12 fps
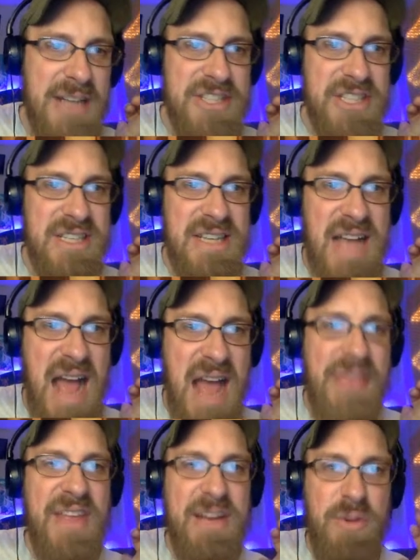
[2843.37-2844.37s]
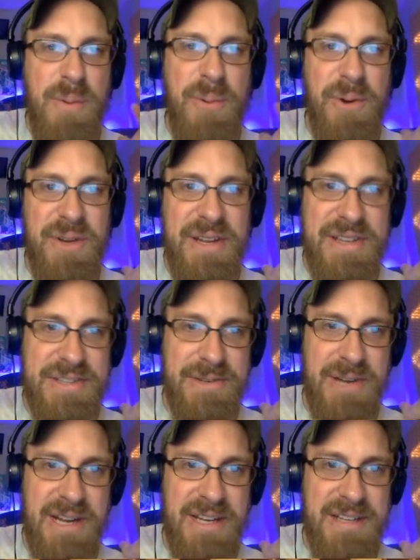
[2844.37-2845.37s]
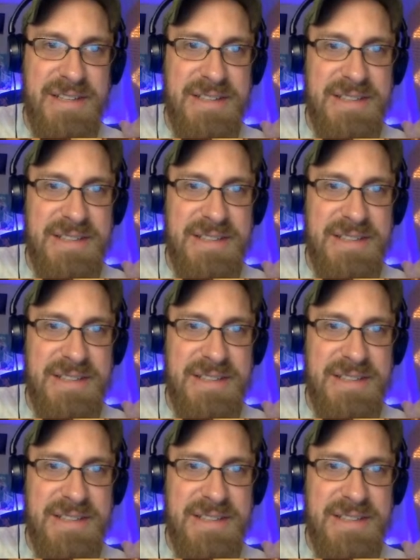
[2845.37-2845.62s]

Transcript: think it'll be pretty easy, right?